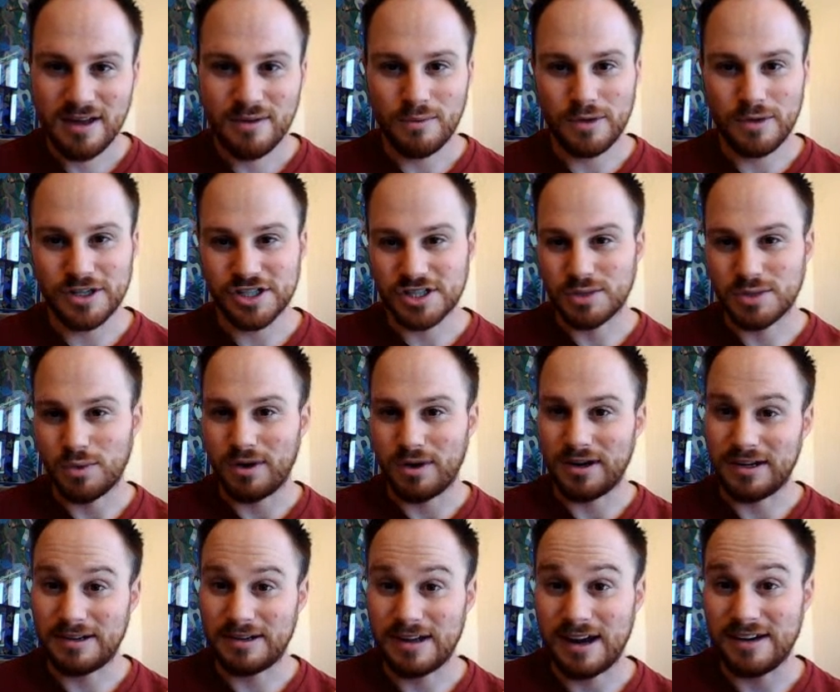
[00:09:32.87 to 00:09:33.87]
We just want
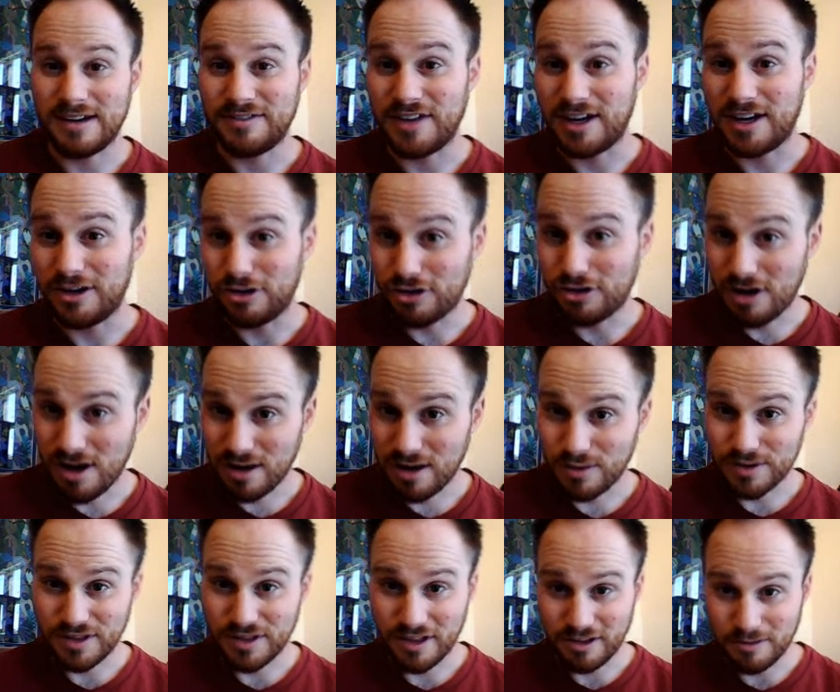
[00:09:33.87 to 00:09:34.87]
to kind of get along
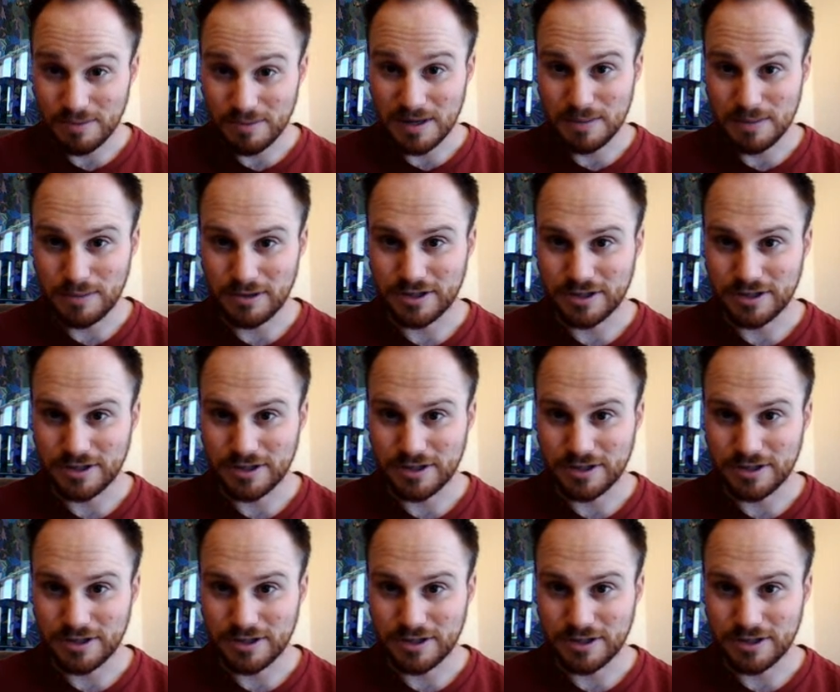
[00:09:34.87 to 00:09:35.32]
with other people